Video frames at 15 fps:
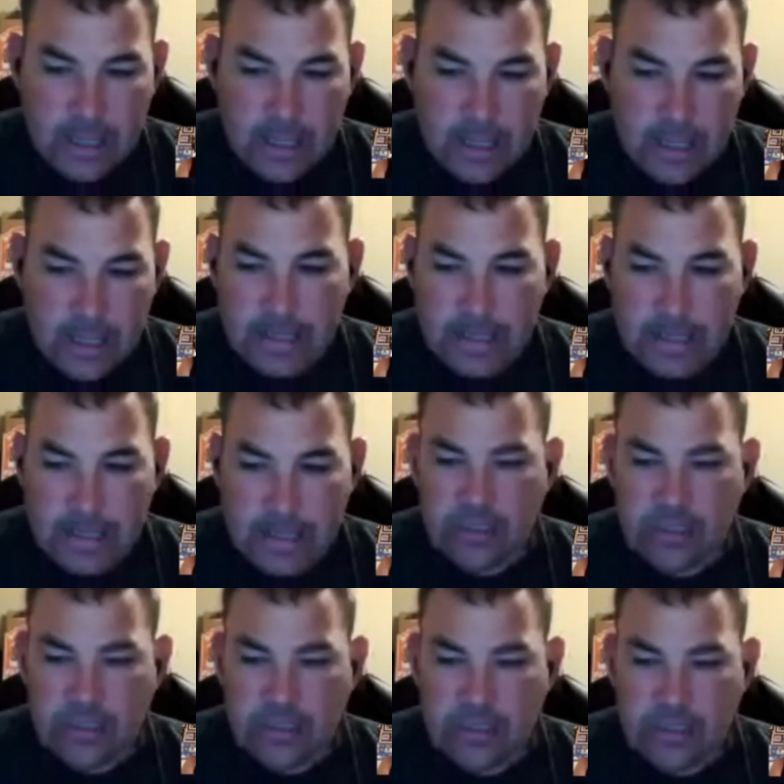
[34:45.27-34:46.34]
Uh,
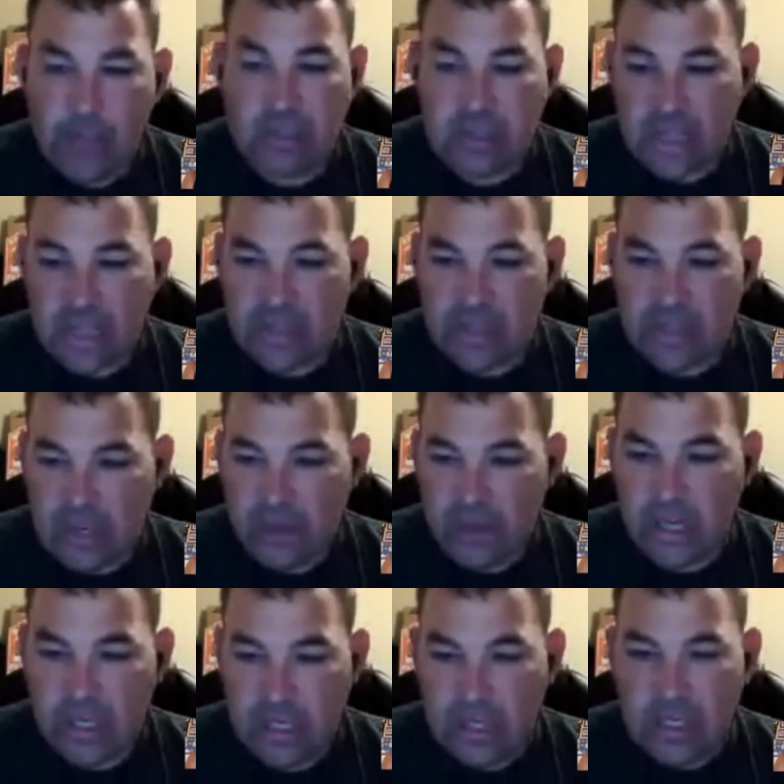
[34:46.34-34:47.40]
same way with the
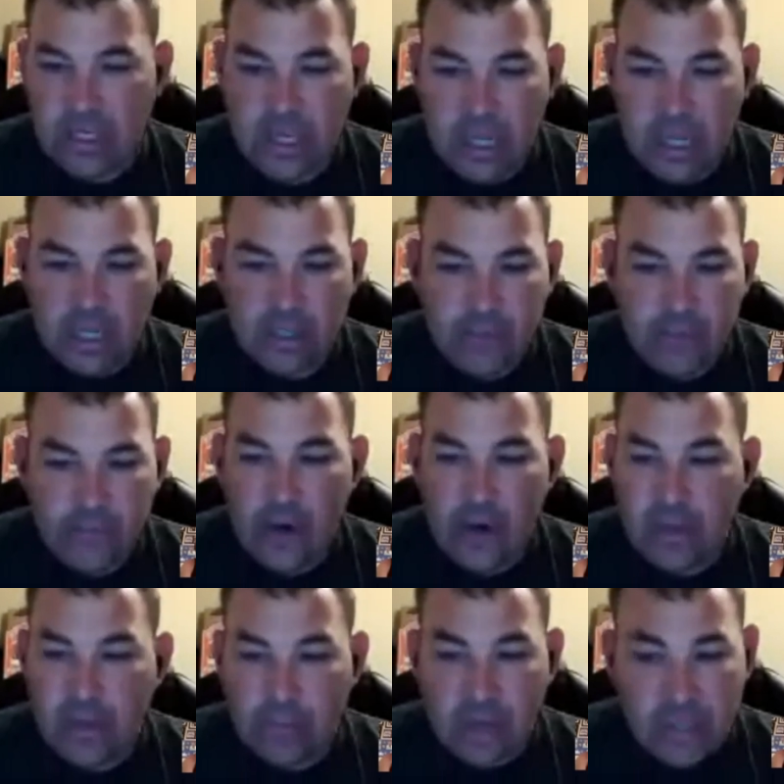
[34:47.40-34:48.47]
secondary. Uh,
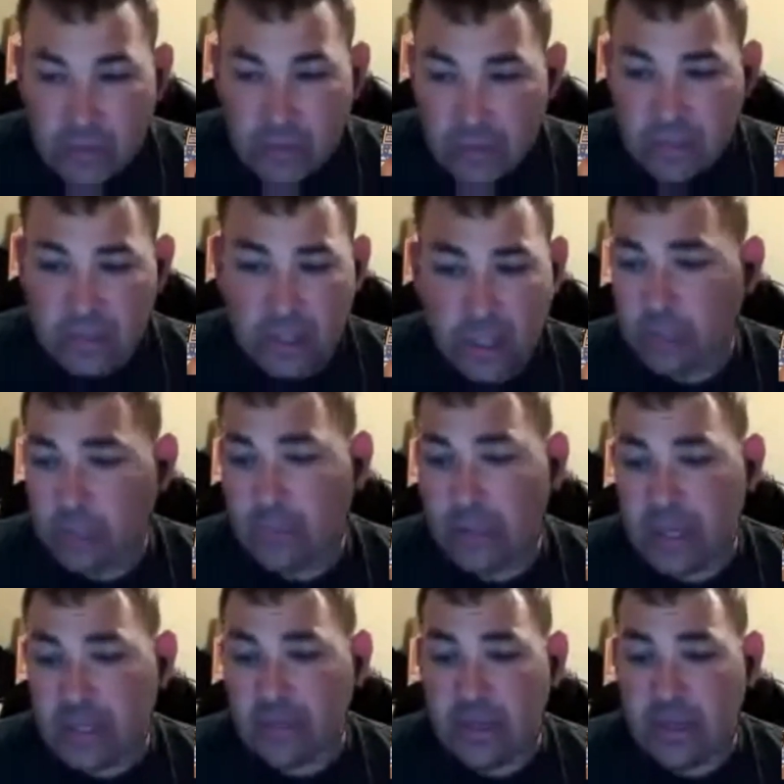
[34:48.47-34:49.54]
Kavari Russell is a good
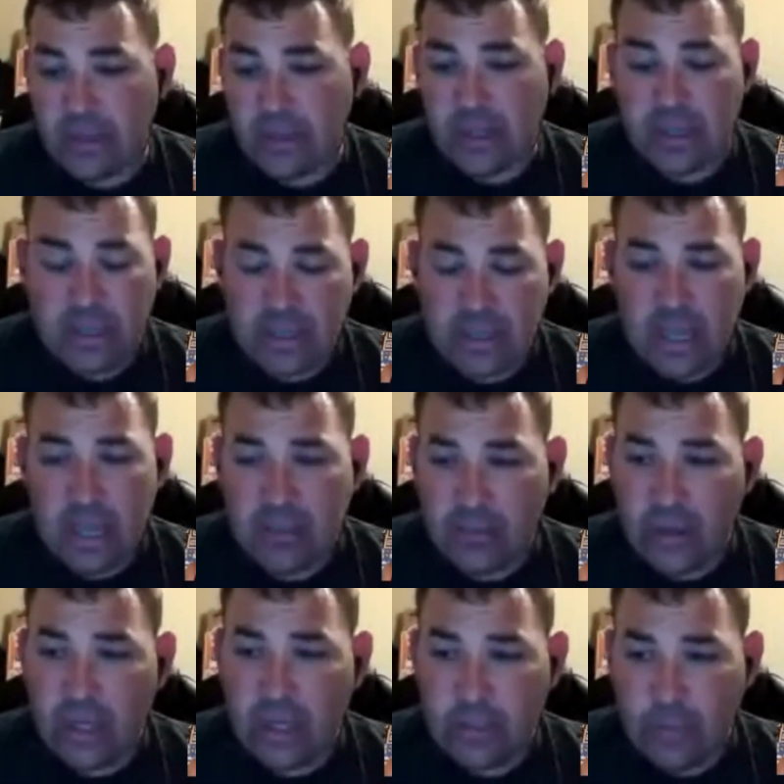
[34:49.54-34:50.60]
player. I think he's an
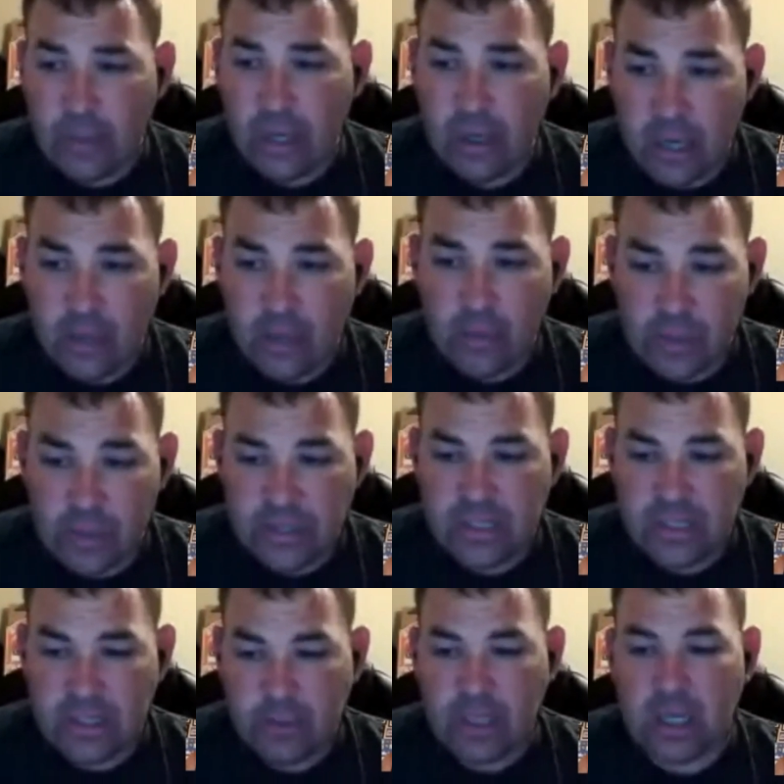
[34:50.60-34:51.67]
athletic player. I don't want to see
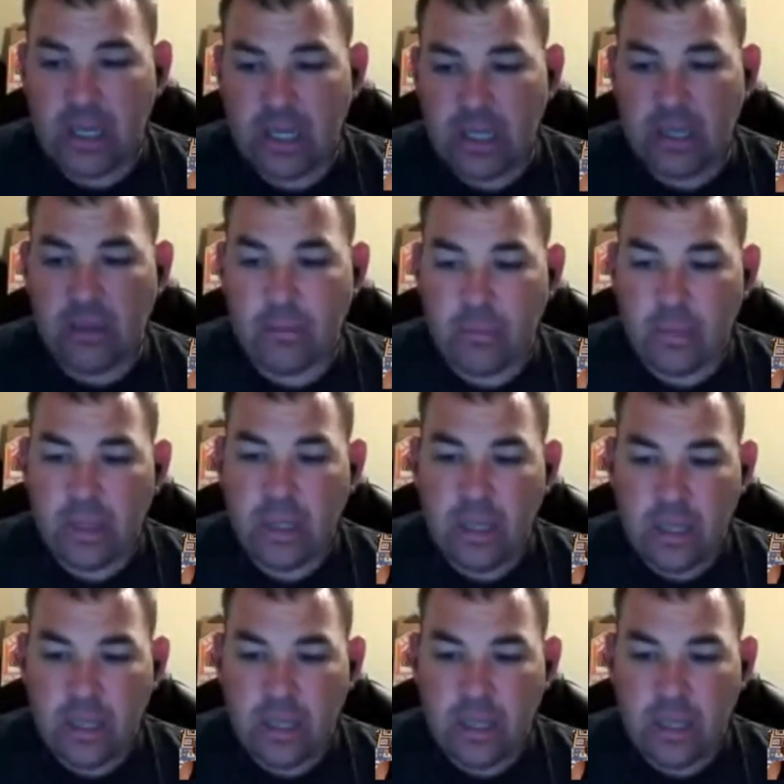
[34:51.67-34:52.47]
mm-hmm. them cut him.